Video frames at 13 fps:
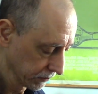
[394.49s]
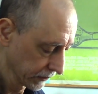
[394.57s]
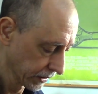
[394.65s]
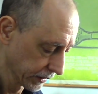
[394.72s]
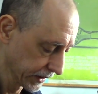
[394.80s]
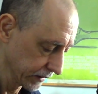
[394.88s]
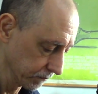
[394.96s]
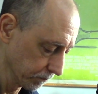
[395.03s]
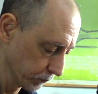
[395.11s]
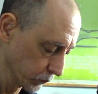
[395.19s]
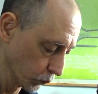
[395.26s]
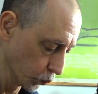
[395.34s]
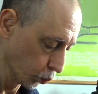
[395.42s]
All right.
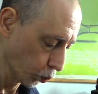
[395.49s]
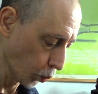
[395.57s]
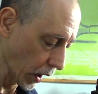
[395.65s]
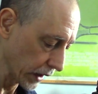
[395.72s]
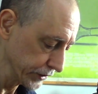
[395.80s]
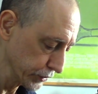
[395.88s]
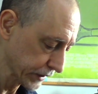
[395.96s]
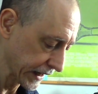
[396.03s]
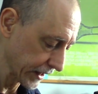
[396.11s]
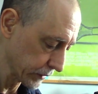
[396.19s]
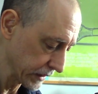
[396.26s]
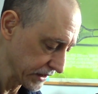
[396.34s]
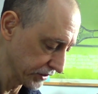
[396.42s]
While you
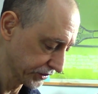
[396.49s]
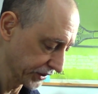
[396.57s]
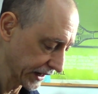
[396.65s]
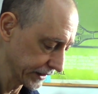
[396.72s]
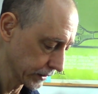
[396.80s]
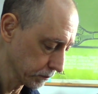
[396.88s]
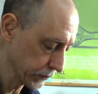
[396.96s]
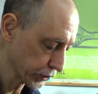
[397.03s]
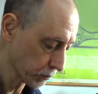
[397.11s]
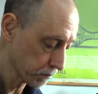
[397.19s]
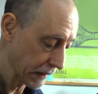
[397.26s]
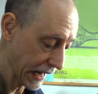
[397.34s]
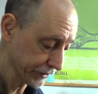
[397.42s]
carry this item, your
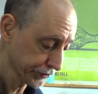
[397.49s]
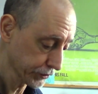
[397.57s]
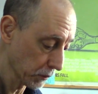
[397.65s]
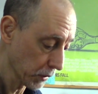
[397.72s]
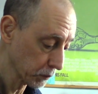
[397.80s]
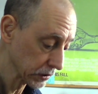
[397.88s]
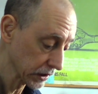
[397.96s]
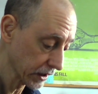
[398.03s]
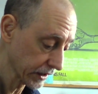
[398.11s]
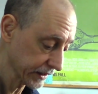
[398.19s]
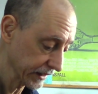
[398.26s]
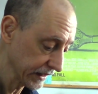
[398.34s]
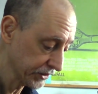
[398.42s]
maximum
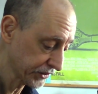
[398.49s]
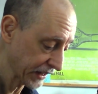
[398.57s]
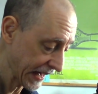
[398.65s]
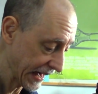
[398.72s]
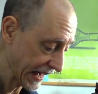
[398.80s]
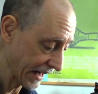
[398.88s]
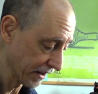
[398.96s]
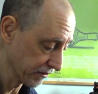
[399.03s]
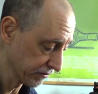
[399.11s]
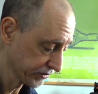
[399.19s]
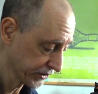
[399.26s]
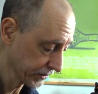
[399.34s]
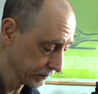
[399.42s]
luck is
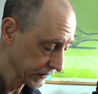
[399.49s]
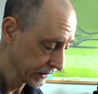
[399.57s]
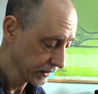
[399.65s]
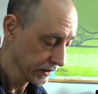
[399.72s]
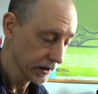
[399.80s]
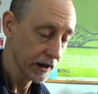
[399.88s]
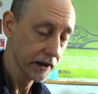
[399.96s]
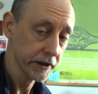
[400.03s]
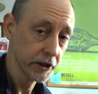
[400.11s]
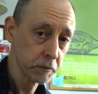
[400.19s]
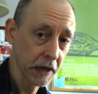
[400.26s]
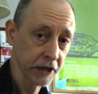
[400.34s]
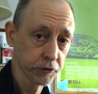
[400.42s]
halved. Your
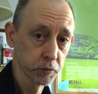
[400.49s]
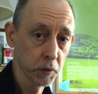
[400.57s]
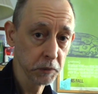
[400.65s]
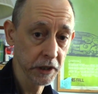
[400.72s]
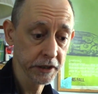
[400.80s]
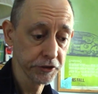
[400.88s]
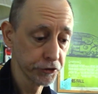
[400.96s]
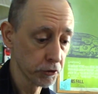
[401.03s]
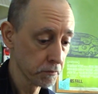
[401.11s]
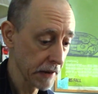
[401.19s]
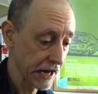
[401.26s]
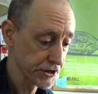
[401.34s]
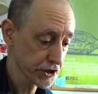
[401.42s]
maximum luck is your
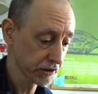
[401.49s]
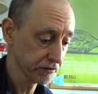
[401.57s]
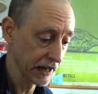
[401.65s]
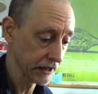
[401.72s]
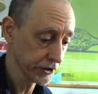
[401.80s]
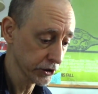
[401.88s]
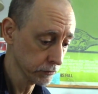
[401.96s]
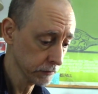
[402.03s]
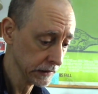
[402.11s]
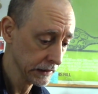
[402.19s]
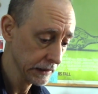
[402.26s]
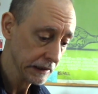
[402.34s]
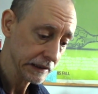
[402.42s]
magic value.
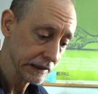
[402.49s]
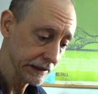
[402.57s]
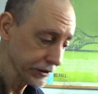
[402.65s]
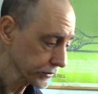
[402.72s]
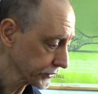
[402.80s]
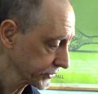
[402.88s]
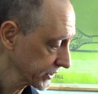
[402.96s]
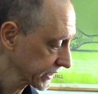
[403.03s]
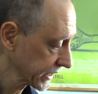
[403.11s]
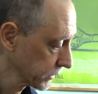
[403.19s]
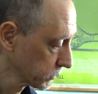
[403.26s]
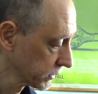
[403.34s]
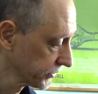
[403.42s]
Don't think
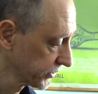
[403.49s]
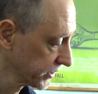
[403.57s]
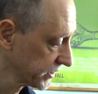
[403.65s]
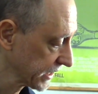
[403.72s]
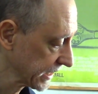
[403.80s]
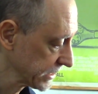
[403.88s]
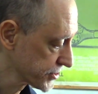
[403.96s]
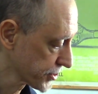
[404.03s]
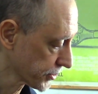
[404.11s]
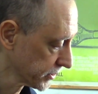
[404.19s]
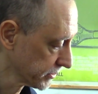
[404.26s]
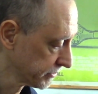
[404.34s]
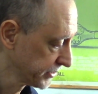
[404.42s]
anyone's in
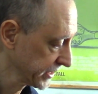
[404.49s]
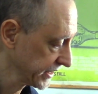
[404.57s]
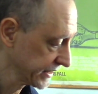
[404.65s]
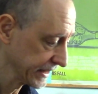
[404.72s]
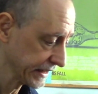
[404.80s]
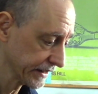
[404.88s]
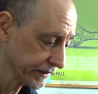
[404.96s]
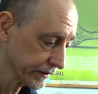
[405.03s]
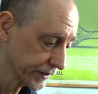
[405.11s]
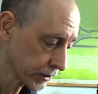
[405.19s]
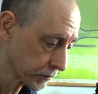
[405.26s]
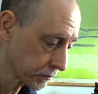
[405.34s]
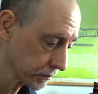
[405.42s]
danger of hitting
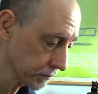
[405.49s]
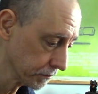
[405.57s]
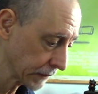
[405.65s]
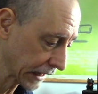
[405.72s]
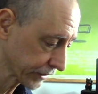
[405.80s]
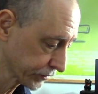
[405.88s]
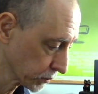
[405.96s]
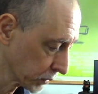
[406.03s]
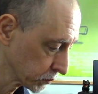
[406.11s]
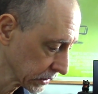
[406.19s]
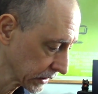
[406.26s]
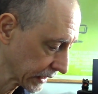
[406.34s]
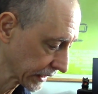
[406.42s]
their maximum
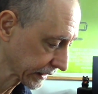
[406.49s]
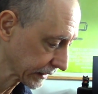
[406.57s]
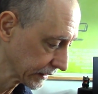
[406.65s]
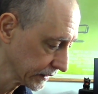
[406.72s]
luck.